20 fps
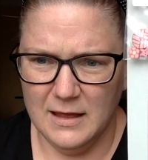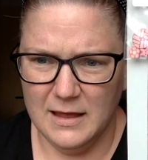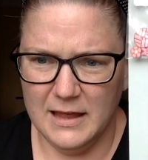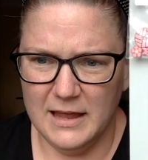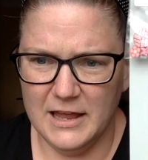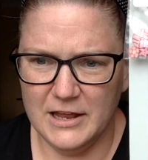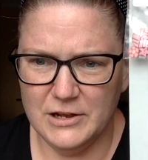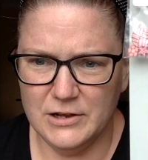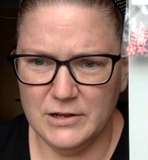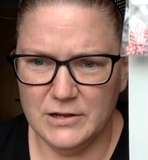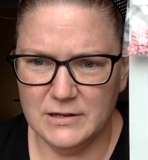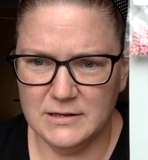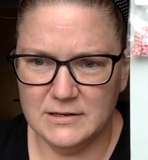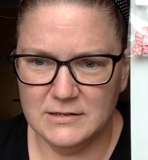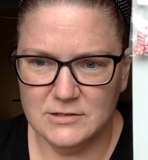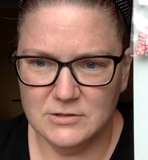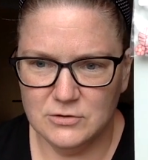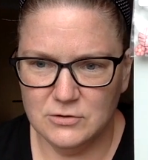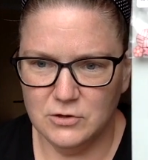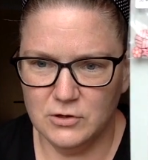
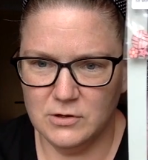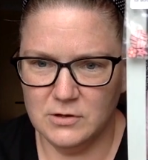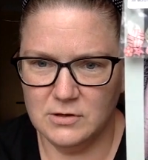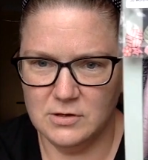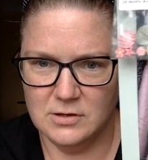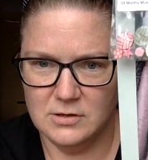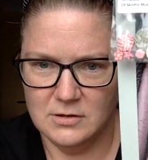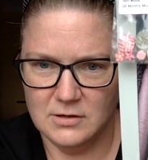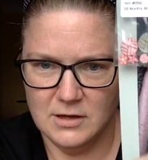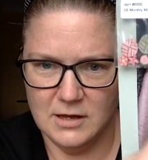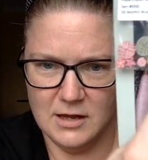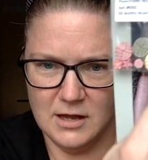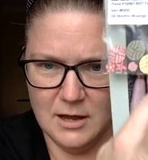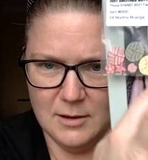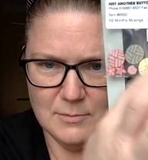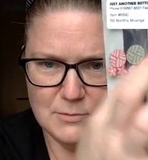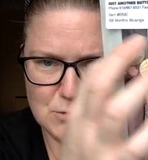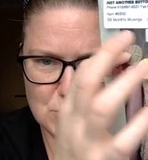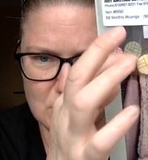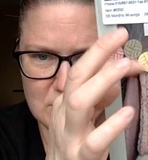And look, it
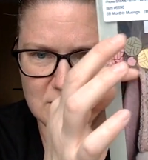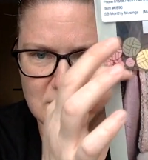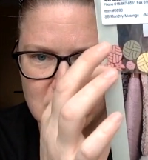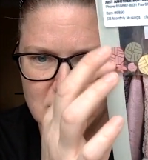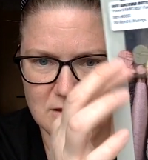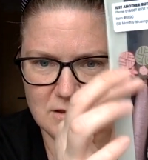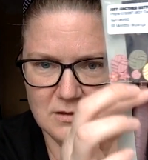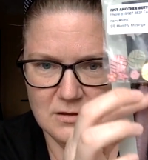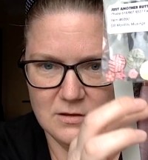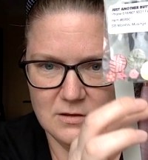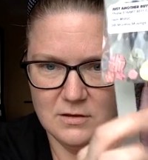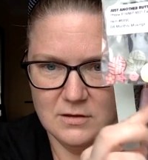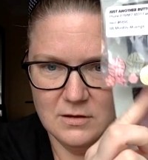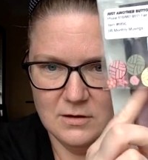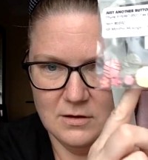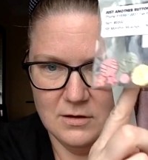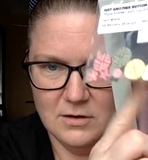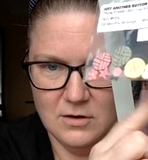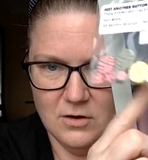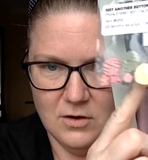comes with
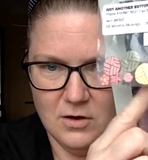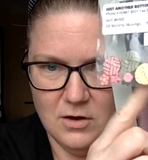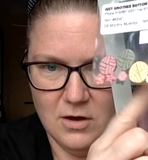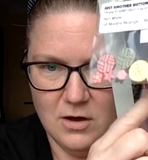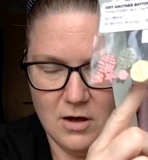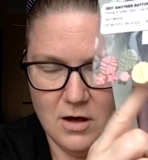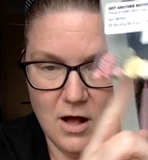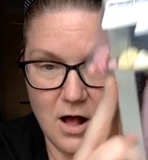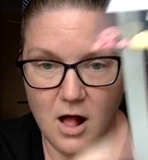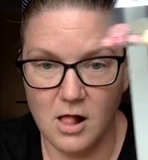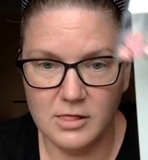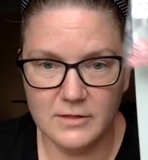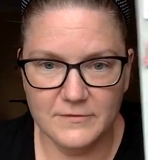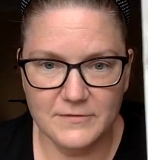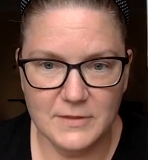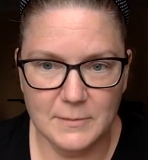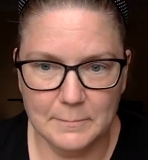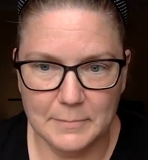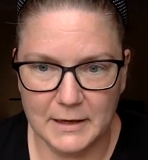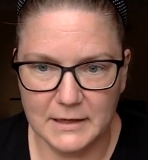all
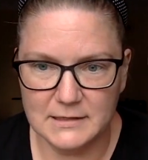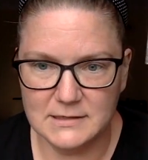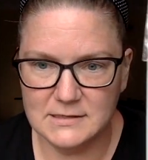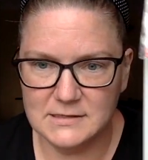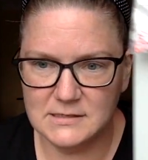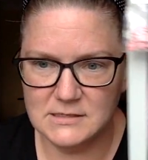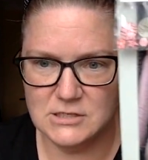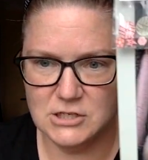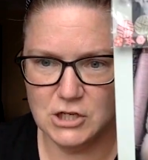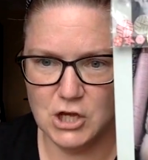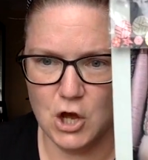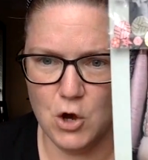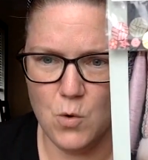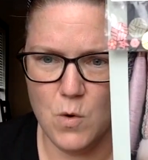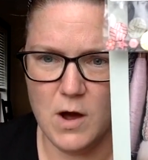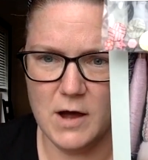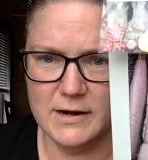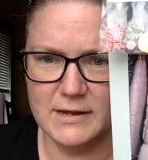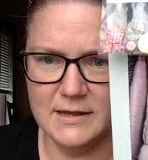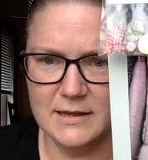of the buttons to
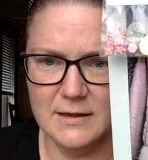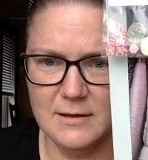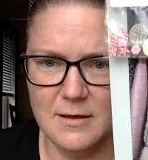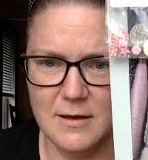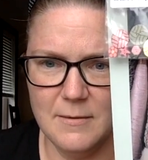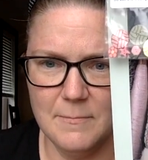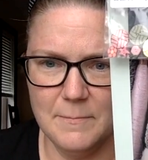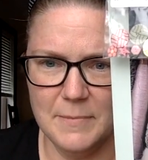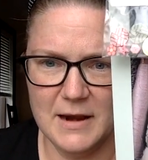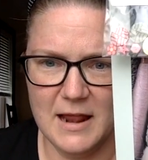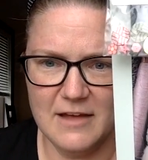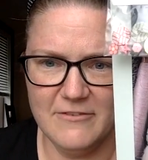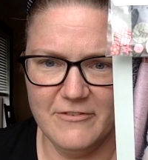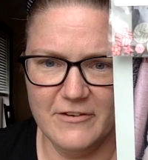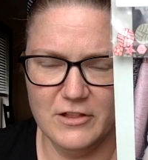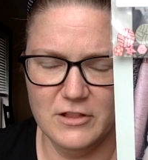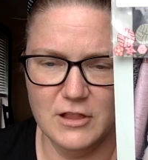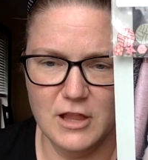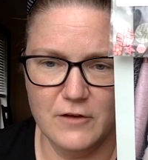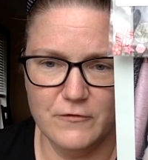go on it but I
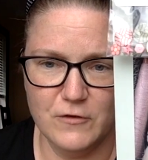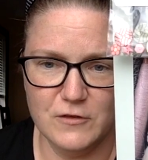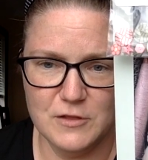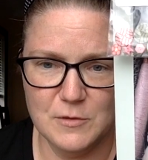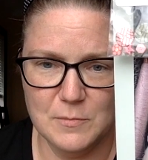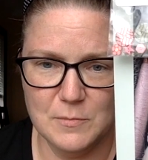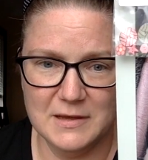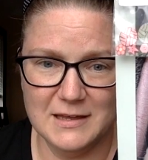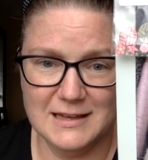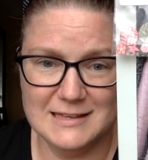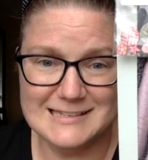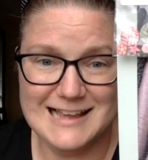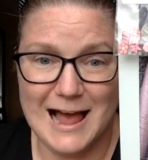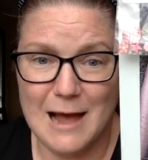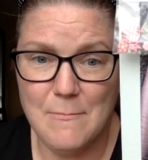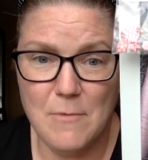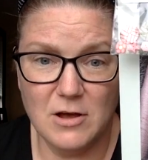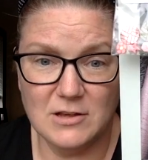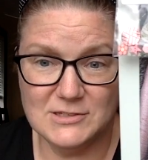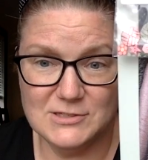fell in love with it because
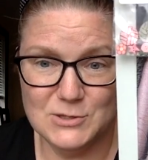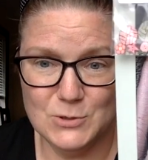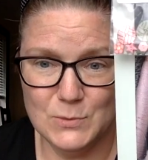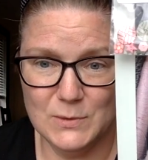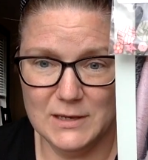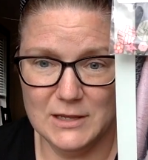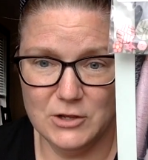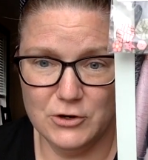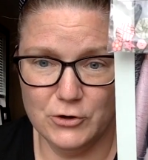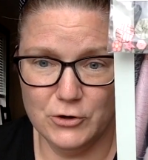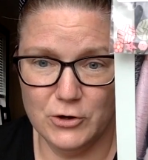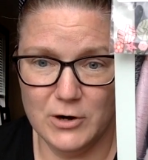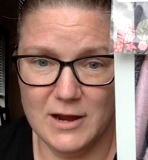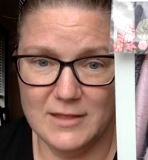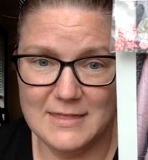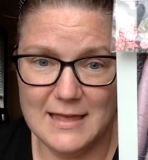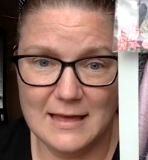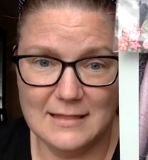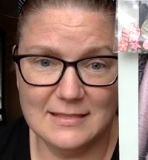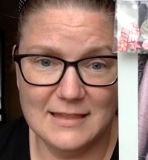I'm also a knitter,
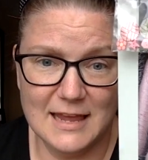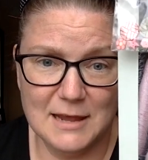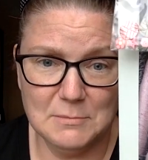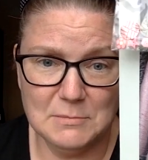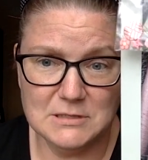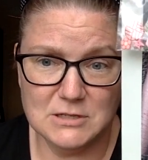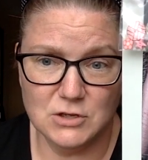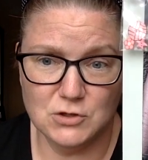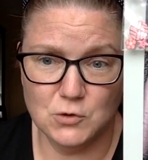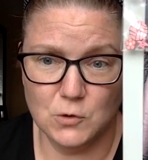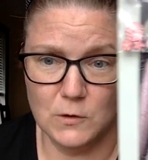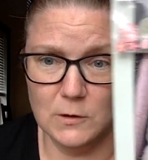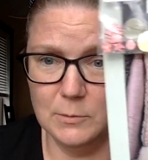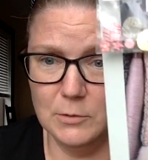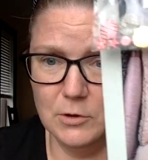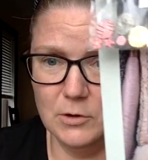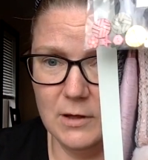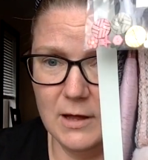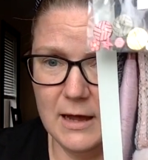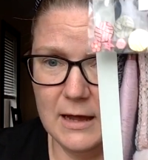and that lamb is
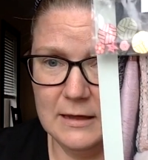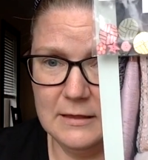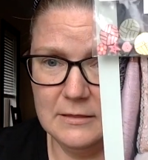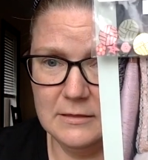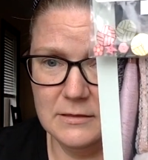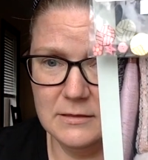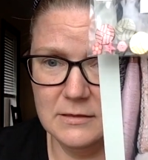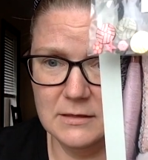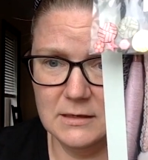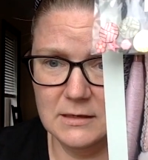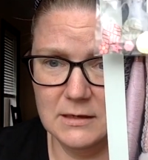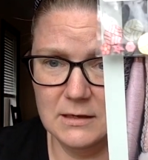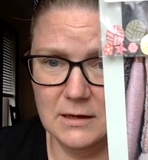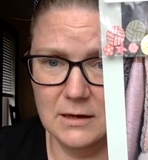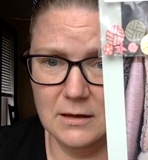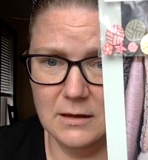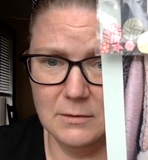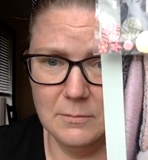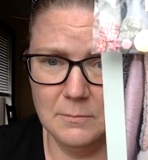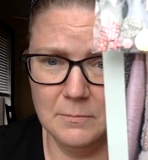adorable, and the
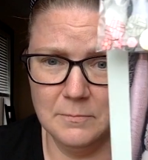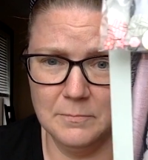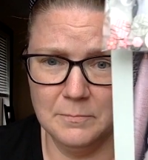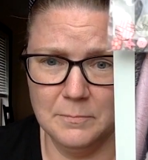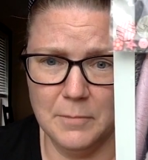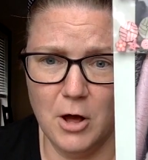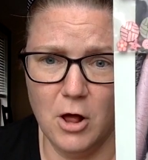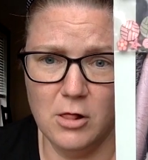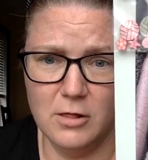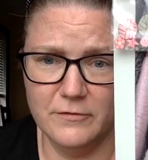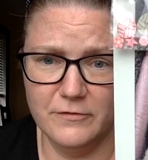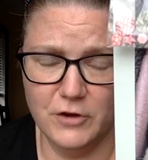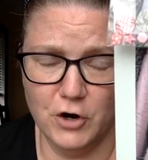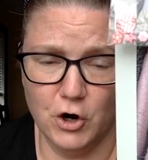ball of